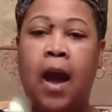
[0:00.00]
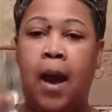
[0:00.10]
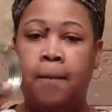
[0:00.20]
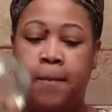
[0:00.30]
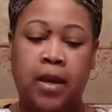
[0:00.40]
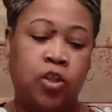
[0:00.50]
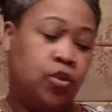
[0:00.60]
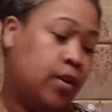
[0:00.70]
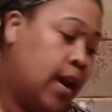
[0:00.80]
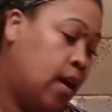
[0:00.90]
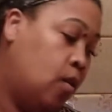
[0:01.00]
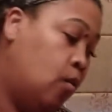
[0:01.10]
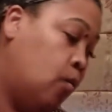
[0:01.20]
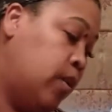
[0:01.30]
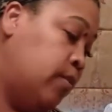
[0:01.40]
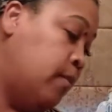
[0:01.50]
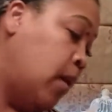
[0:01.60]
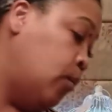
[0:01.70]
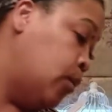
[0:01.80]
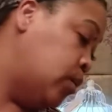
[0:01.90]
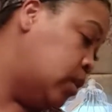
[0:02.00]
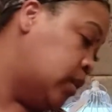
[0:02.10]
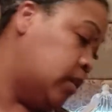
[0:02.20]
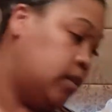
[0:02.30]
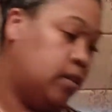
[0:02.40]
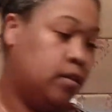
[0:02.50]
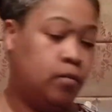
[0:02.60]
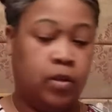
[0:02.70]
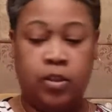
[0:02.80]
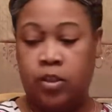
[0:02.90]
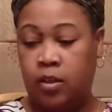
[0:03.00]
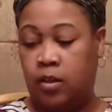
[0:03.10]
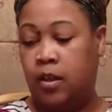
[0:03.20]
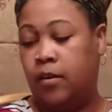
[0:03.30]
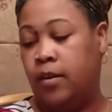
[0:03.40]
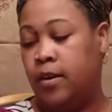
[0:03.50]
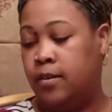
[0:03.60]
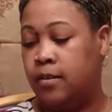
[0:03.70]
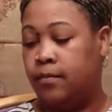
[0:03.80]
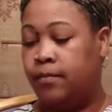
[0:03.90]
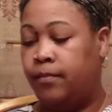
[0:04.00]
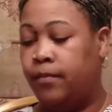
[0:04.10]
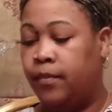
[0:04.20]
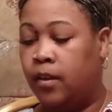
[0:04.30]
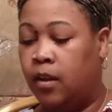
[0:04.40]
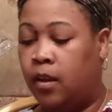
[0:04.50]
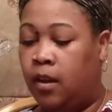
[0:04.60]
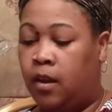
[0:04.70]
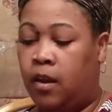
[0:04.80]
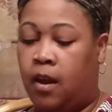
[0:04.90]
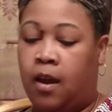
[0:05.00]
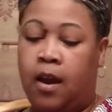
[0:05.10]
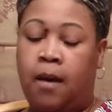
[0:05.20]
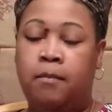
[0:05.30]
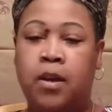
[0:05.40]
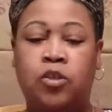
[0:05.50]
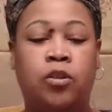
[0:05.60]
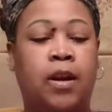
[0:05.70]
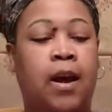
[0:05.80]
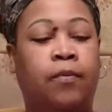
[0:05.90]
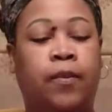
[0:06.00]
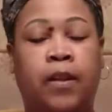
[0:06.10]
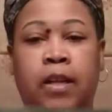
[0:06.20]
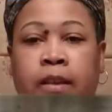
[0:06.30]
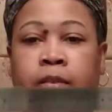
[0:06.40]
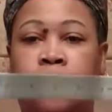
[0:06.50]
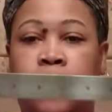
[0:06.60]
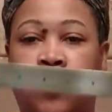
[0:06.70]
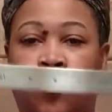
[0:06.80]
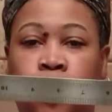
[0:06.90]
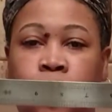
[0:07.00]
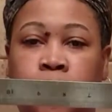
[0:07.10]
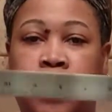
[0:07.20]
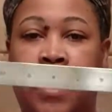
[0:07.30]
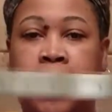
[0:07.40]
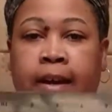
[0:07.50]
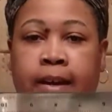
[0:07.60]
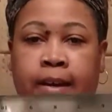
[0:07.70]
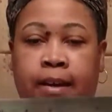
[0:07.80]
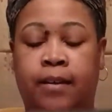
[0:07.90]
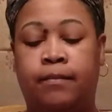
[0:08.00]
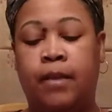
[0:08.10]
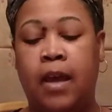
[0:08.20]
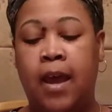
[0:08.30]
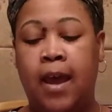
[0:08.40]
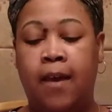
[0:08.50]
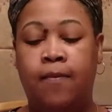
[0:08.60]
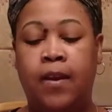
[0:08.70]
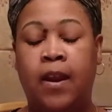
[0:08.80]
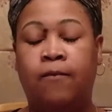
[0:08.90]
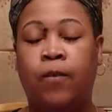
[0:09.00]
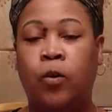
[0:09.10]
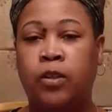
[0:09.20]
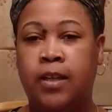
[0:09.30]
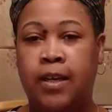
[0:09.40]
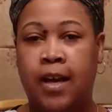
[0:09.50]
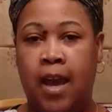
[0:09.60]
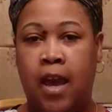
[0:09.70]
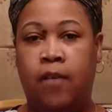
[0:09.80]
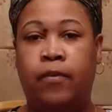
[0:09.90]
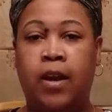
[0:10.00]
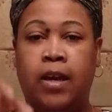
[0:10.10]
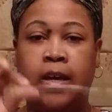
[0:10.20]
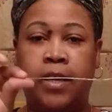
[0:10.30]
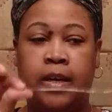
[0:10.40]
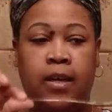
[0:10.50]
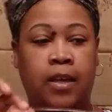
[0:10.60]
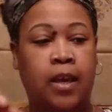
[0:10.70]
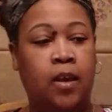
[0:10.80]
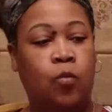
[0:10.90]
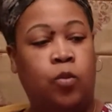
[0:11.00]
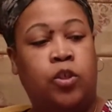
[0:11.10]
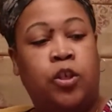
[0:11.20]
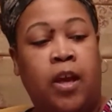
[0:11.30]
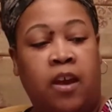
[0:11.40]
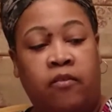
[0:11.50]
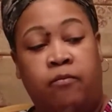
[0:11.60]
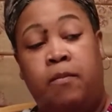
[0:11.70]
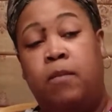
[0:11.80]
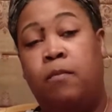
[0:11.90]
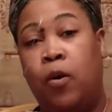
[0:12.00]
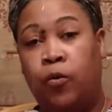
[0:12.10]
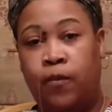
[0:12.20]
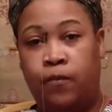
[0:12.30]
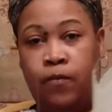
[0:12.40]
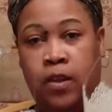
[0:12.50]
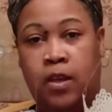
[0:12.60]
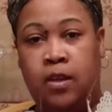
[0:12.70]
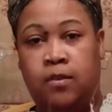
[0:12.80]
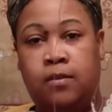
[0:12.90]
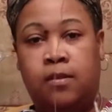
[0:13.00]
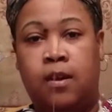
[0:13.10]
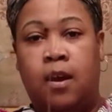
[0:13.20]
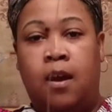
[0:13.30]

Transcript: I measured out with my ruler, which here it is. I measured out the length of this ruler and I cut it. And then I folded it in half and I cut it again, which gave me both of these